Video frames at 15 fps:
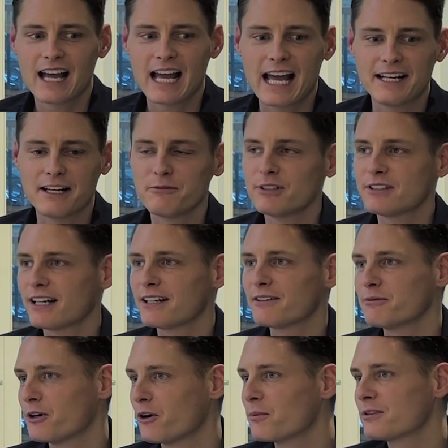And then we
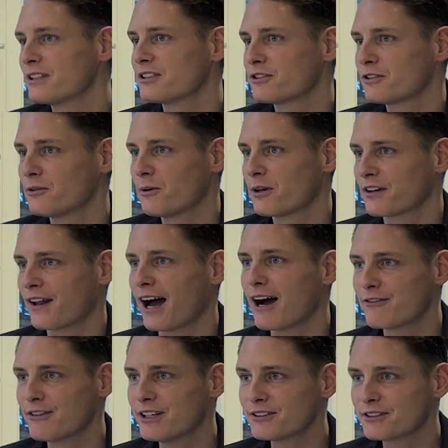opened this store
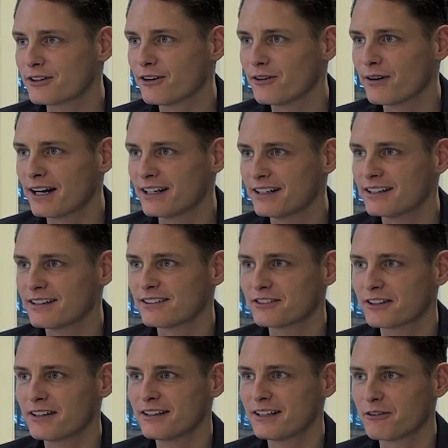1.5 years ago, and then
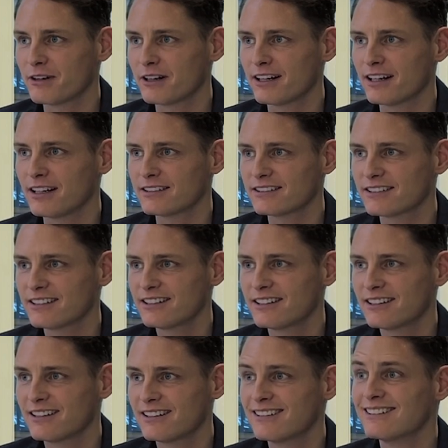suddenly I realized,
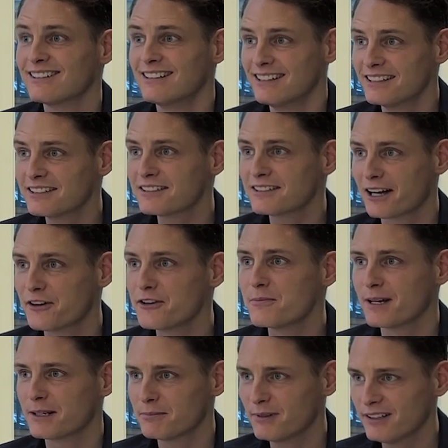this is how you
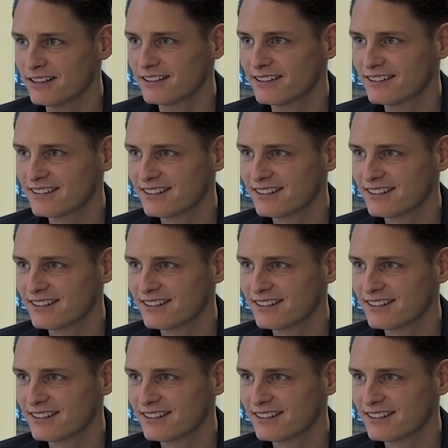make money.